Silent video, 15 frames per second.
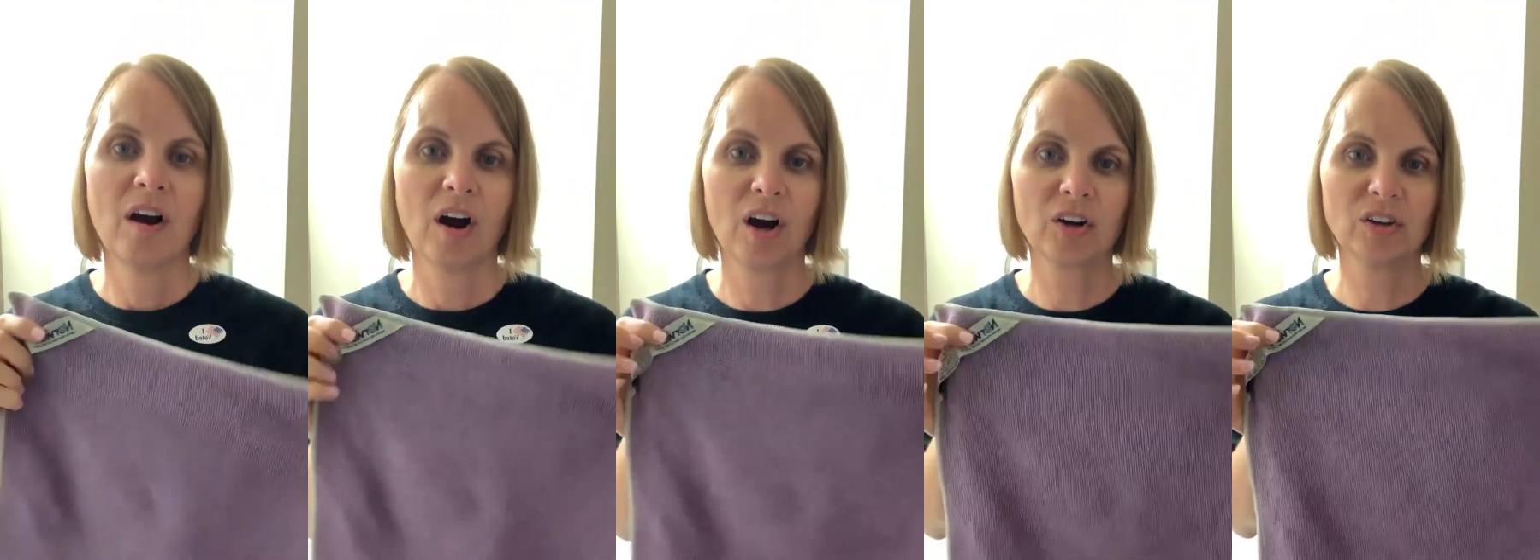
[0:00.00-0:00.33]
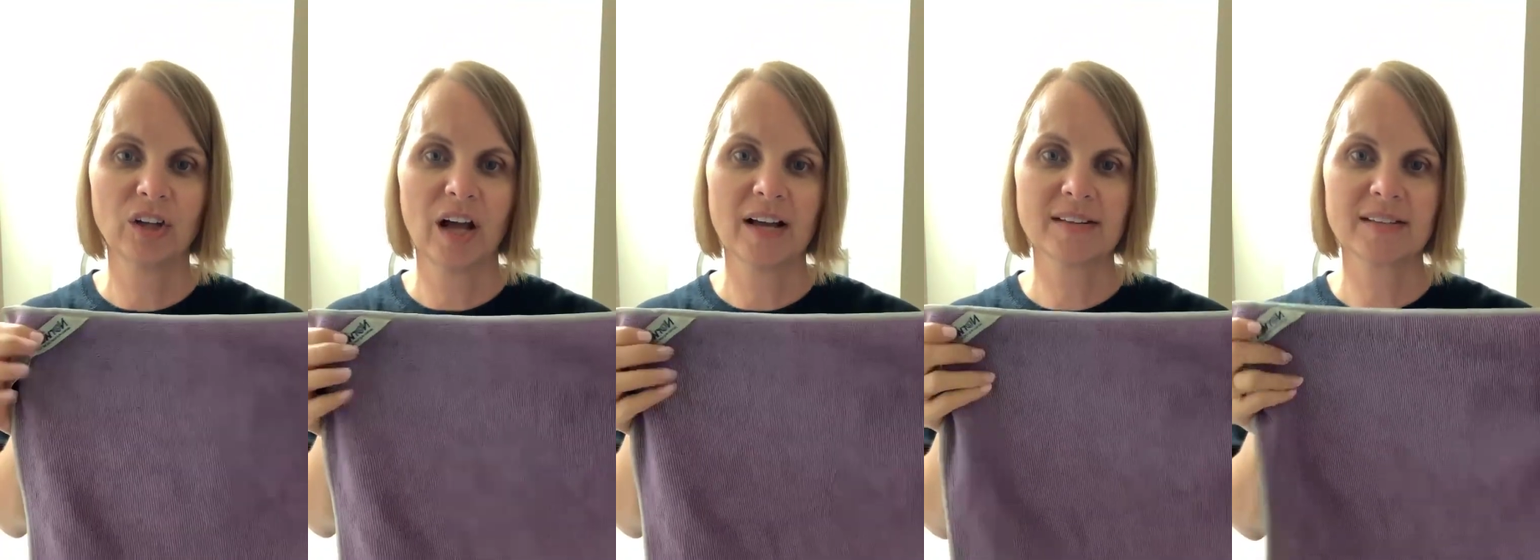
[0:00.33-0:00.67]
our
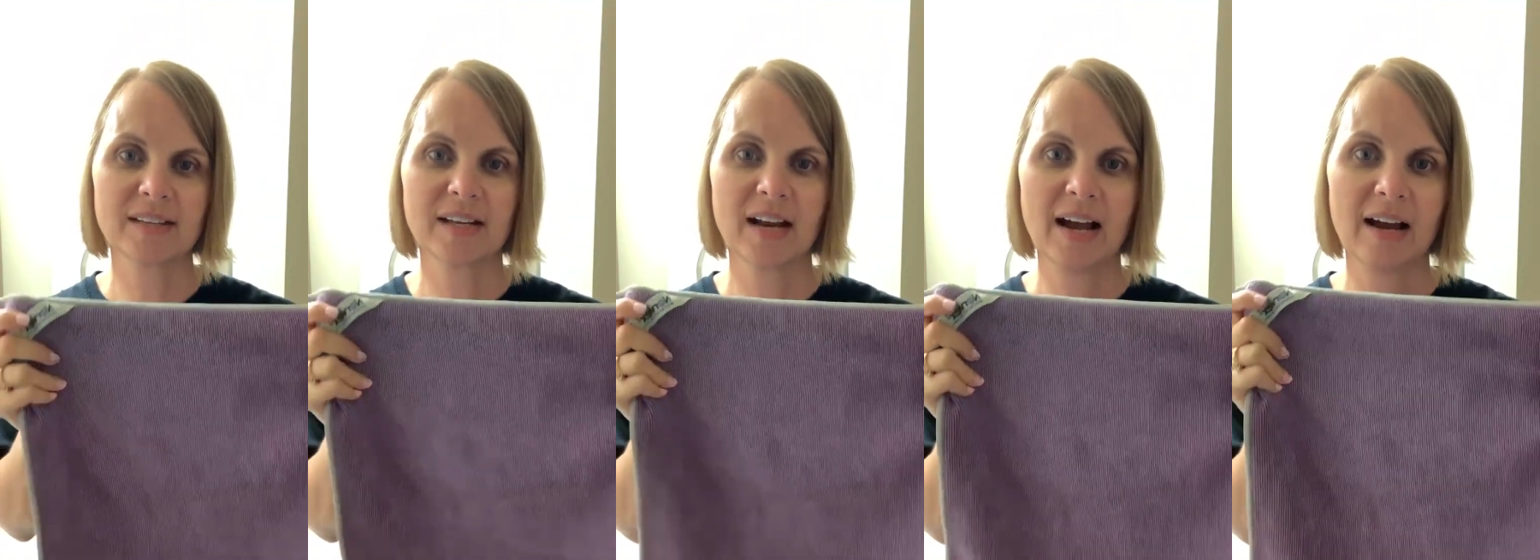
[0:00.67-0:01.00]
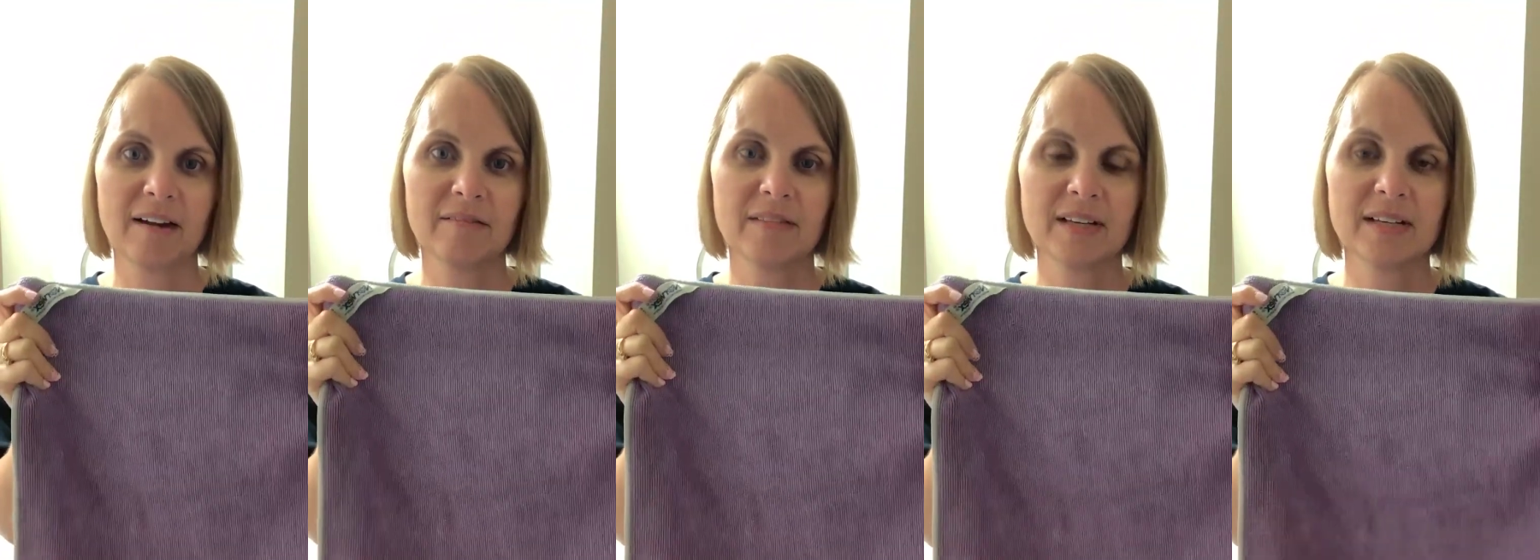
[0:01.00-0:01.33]
cloths that
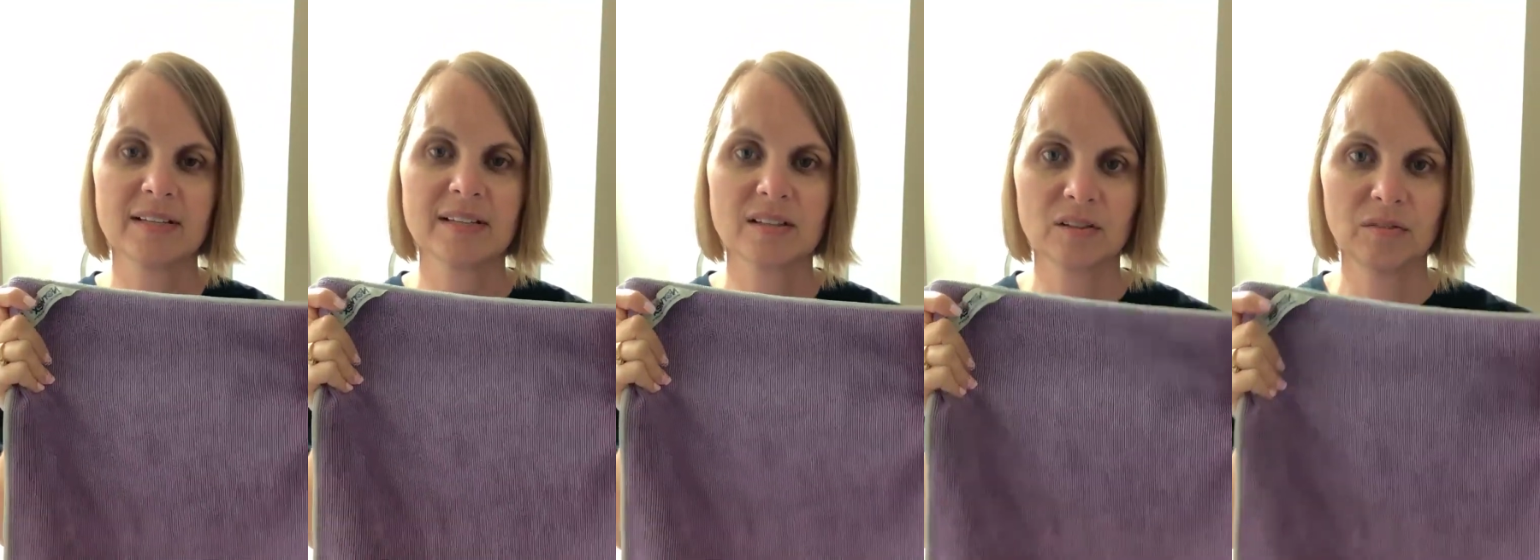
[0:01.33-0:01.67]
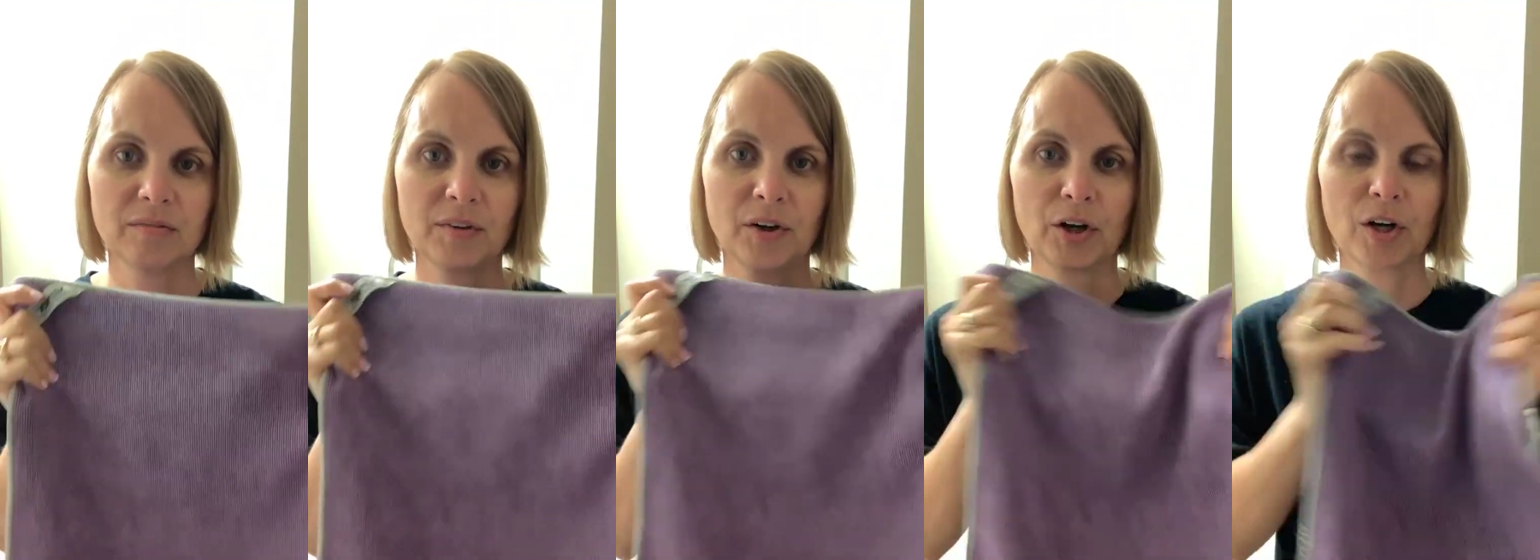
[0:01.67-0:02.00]
have the
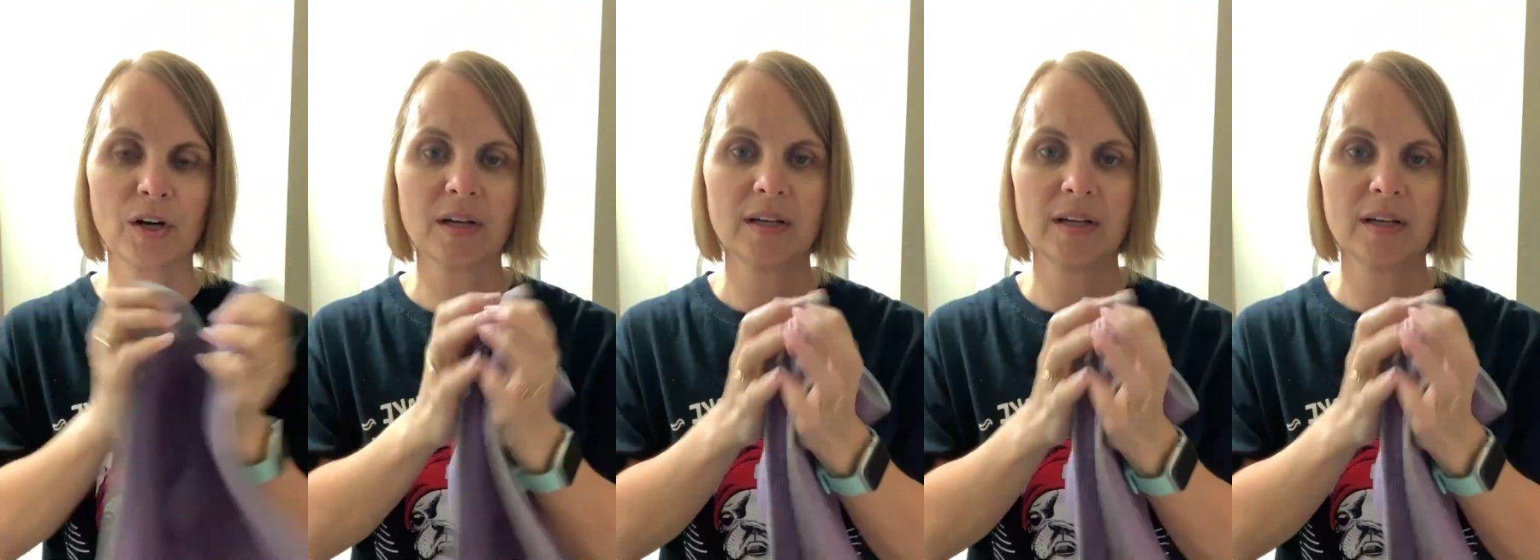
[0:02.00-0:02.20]
silver